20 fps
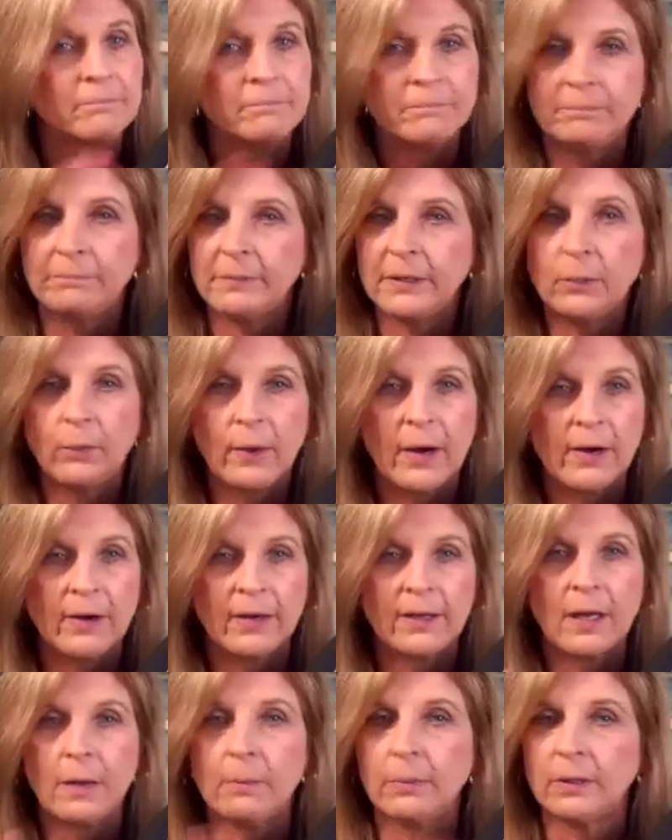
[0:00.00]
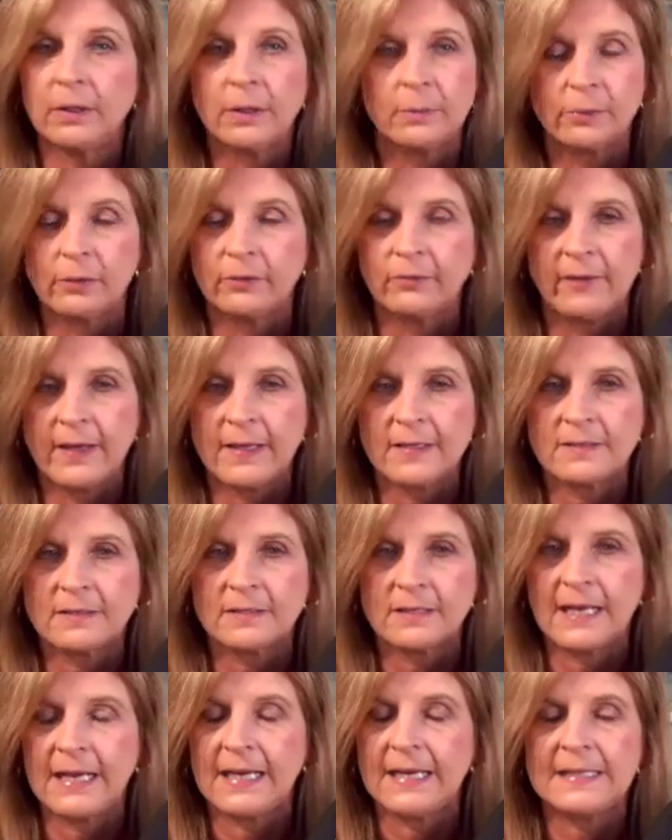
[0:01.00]
be wearing a bulletproof vest.
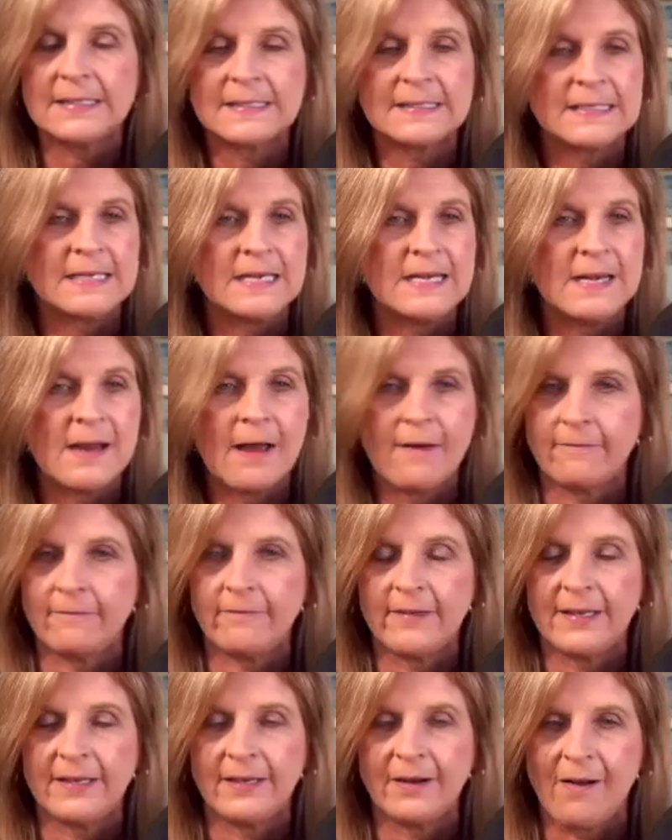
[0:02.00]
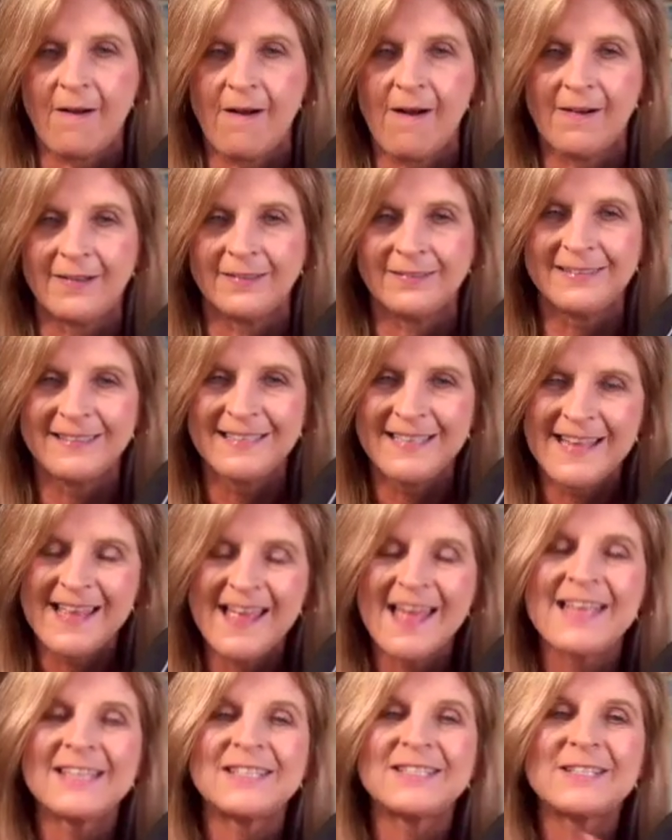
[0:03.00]
It is not fun at all.
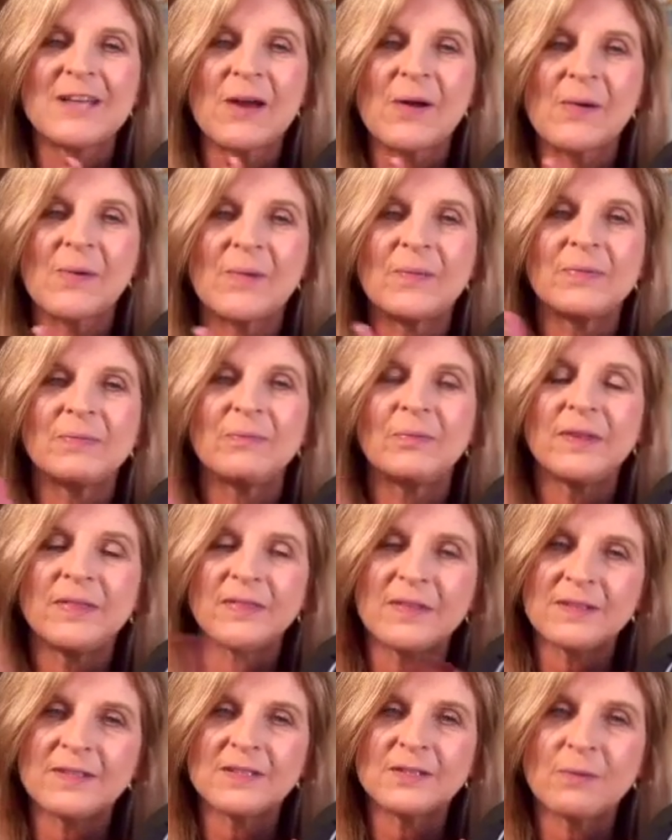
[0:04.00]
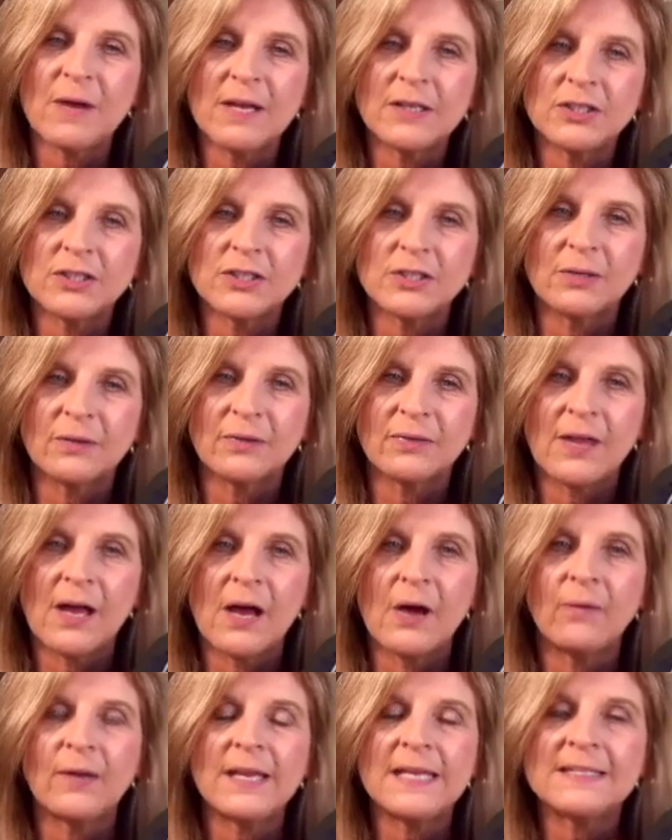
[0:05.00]
So with the sweatshirt
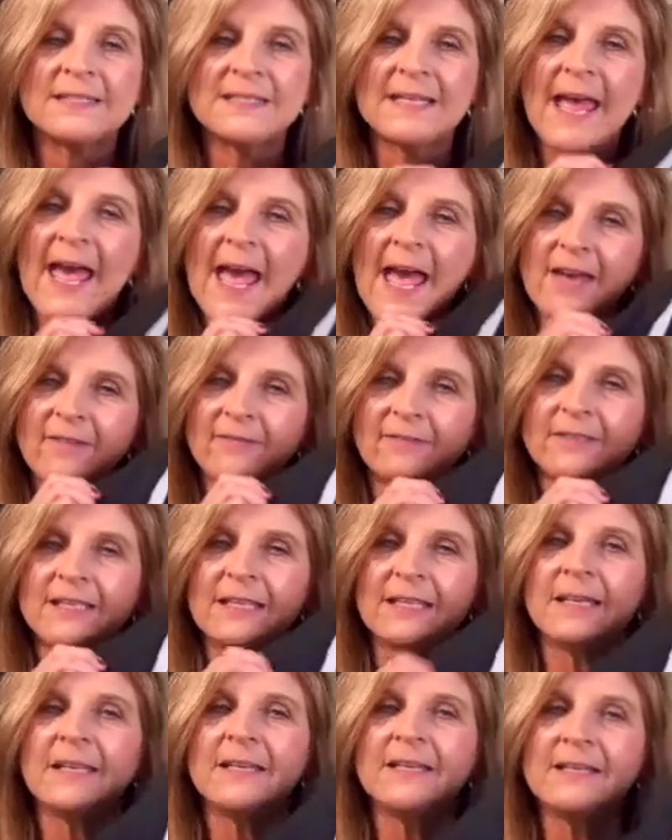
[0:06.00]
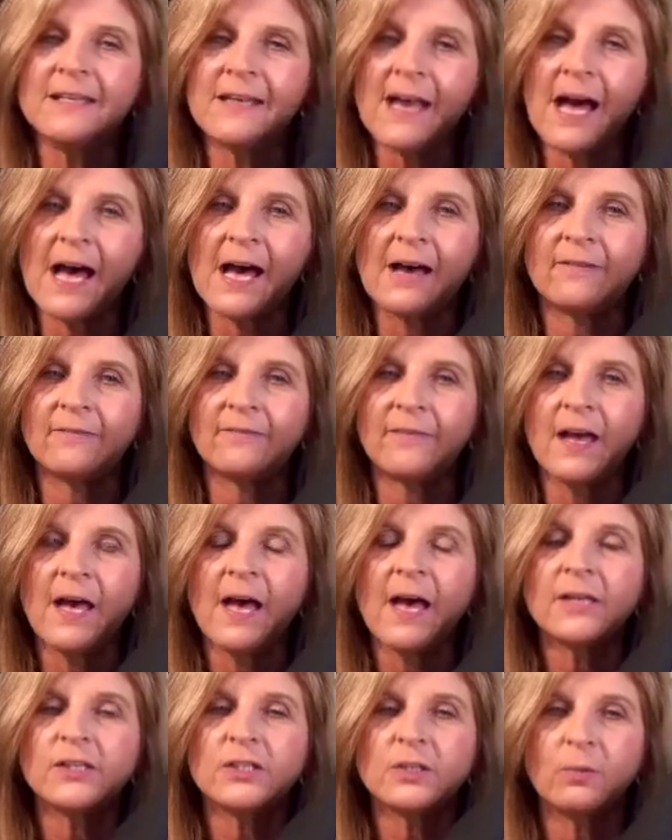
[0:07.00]
though, it's hefty enough
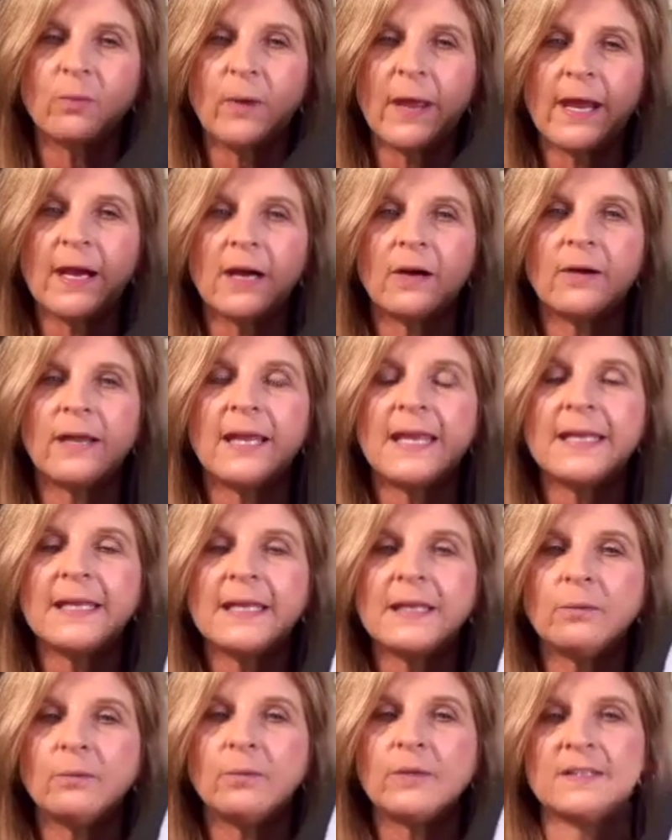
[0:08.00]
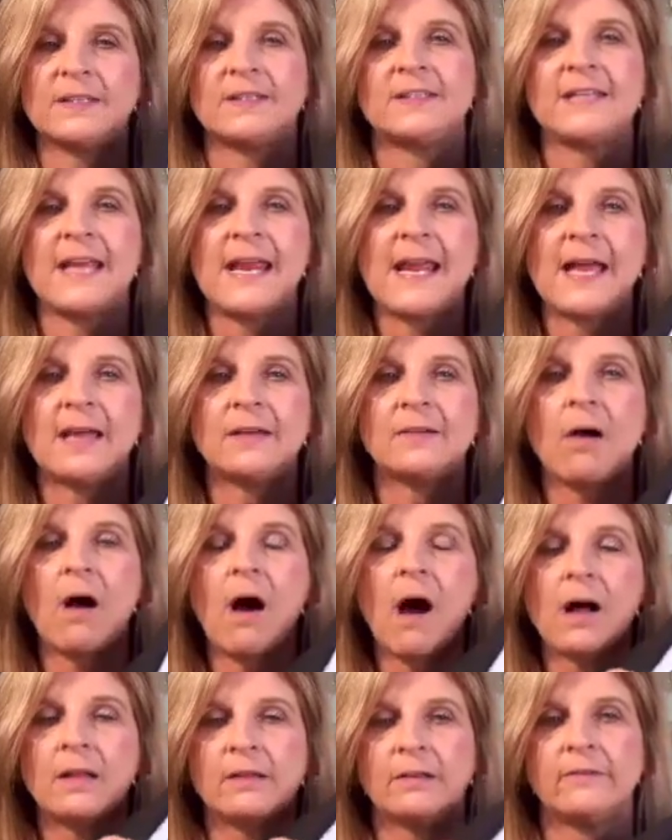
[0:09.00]
to where it can withstand
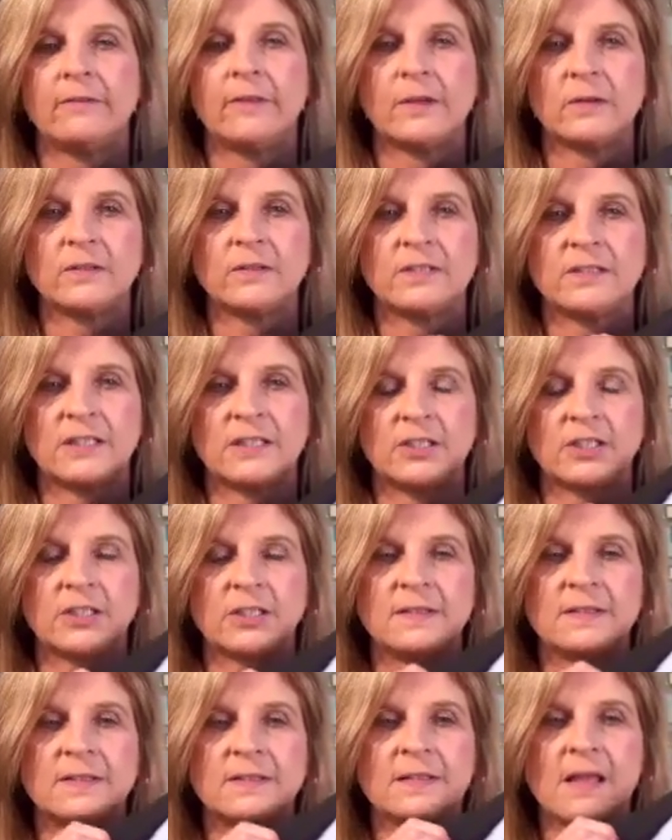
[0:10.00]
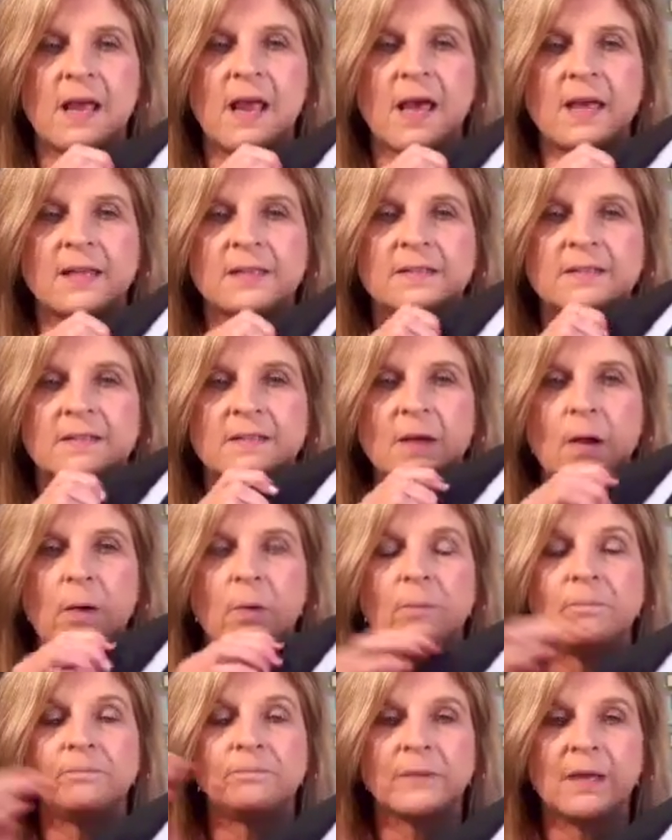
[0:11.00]
all of the stitches. So
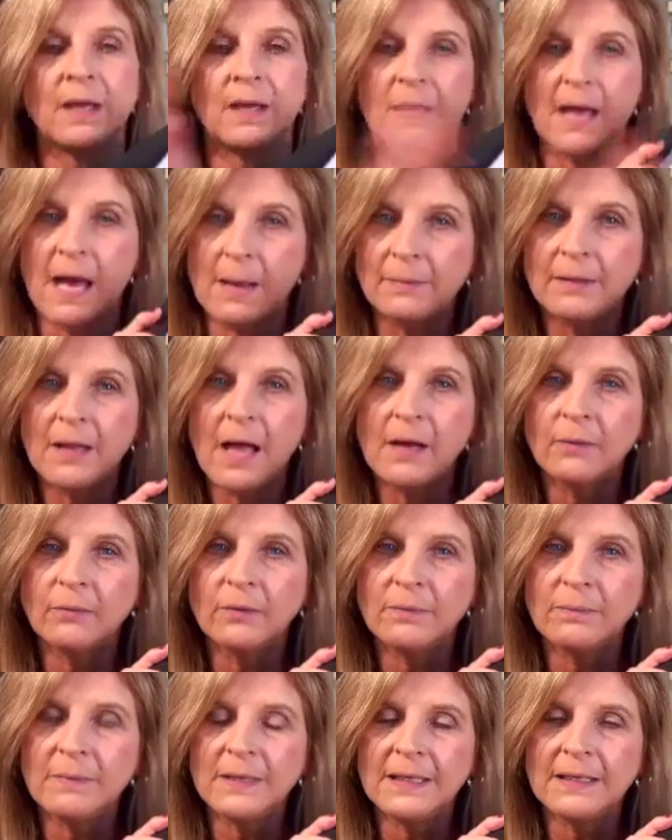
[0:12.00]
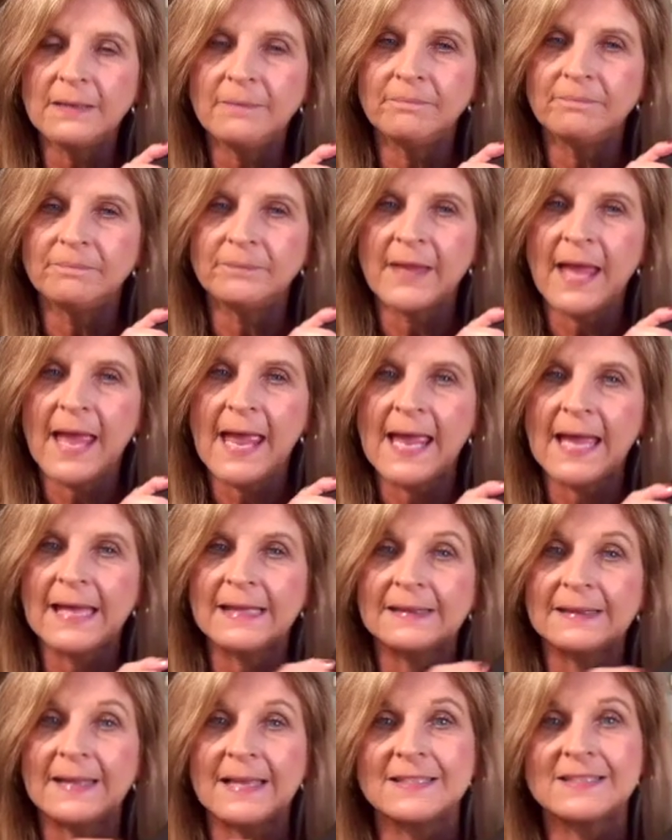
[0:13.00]
come along with me
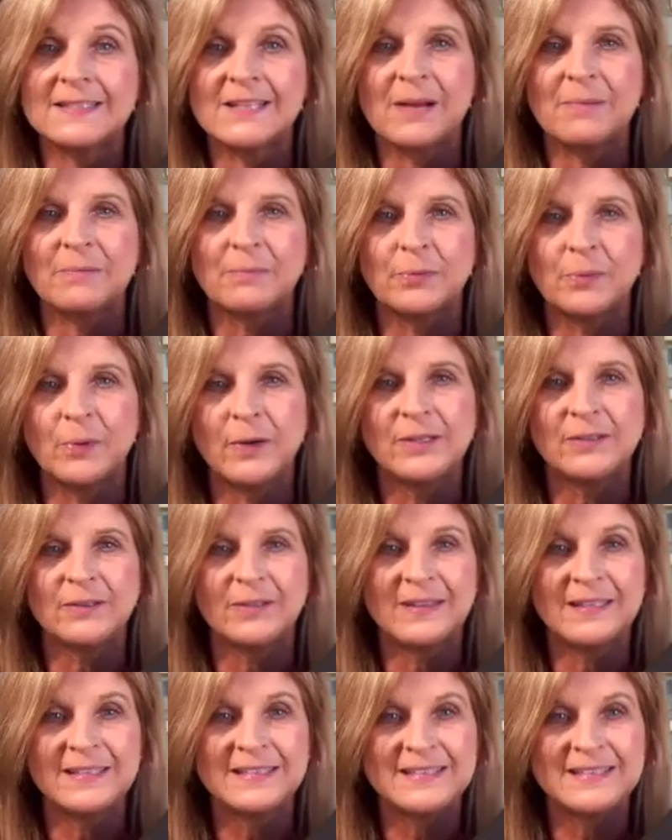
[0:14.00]
and let's embroider these